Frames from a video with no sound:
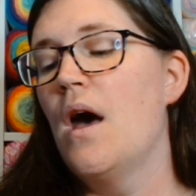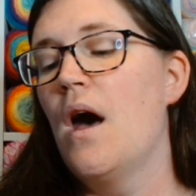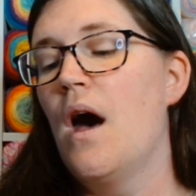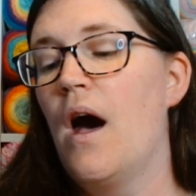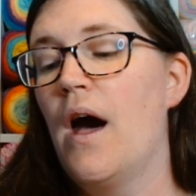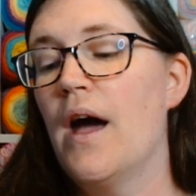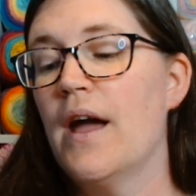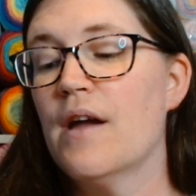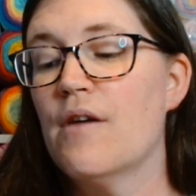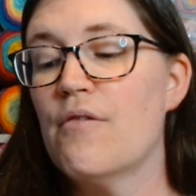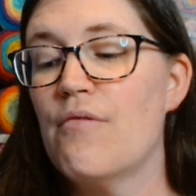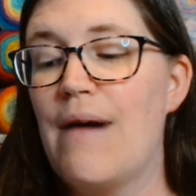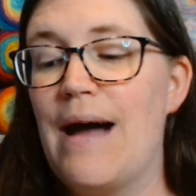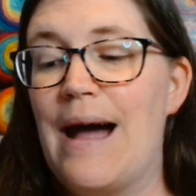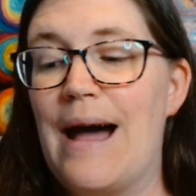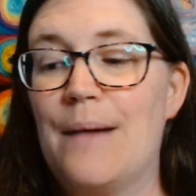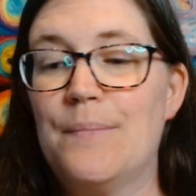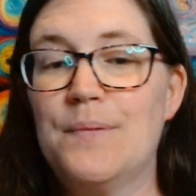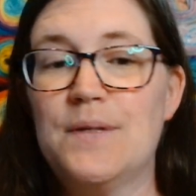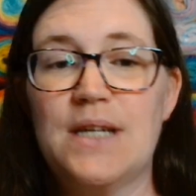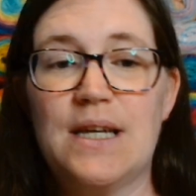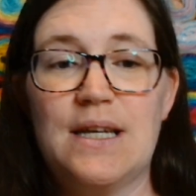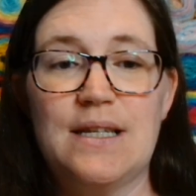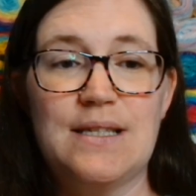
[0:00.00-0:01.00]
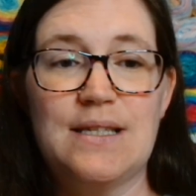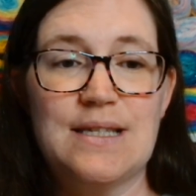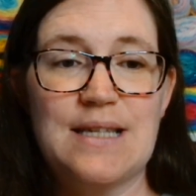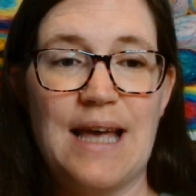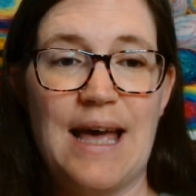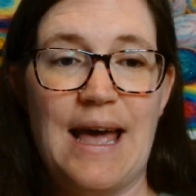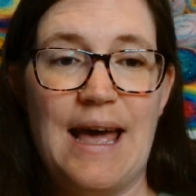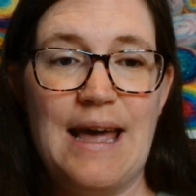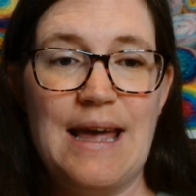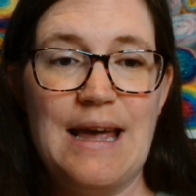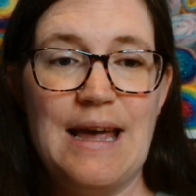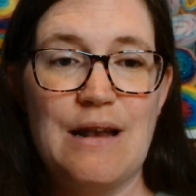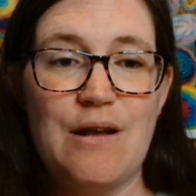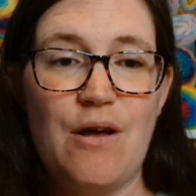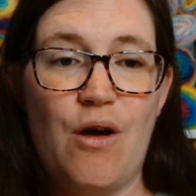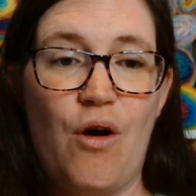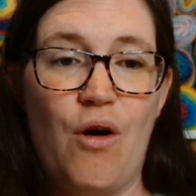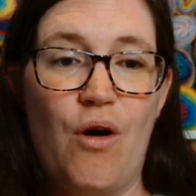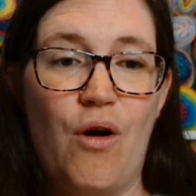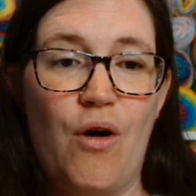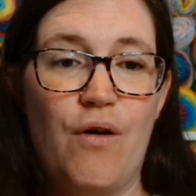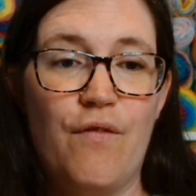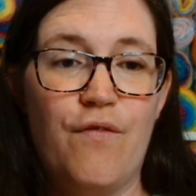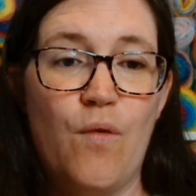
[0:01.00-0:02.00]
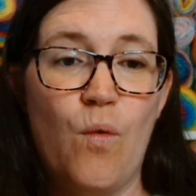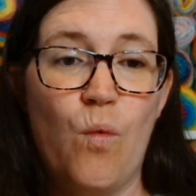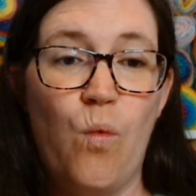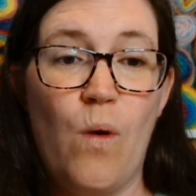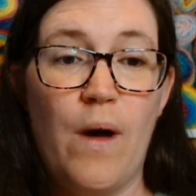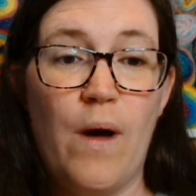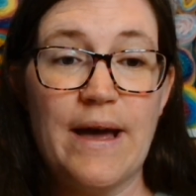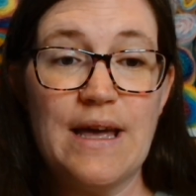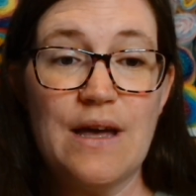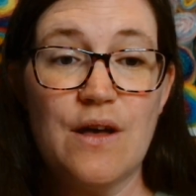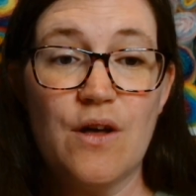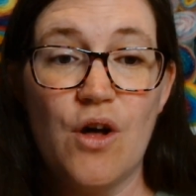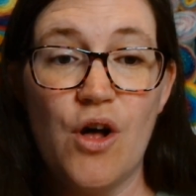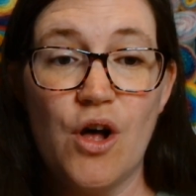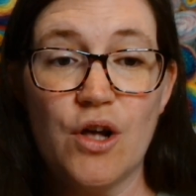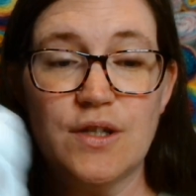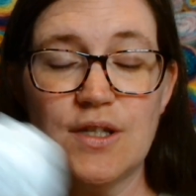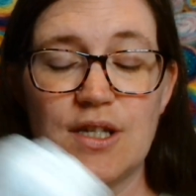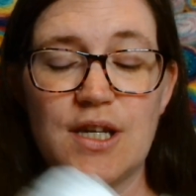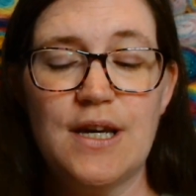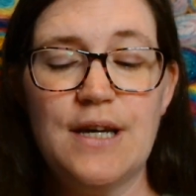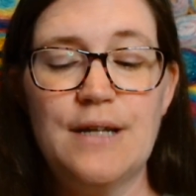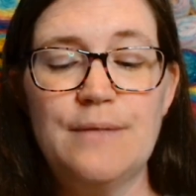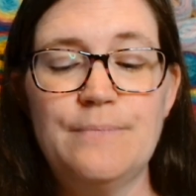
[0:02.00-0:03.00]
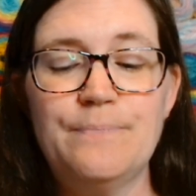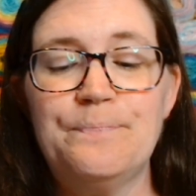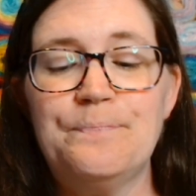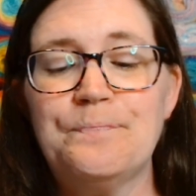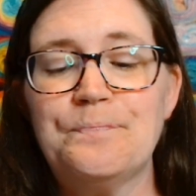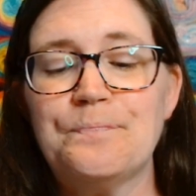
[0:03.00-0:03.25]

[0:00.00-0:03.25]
I grabbed a skein of white cotton.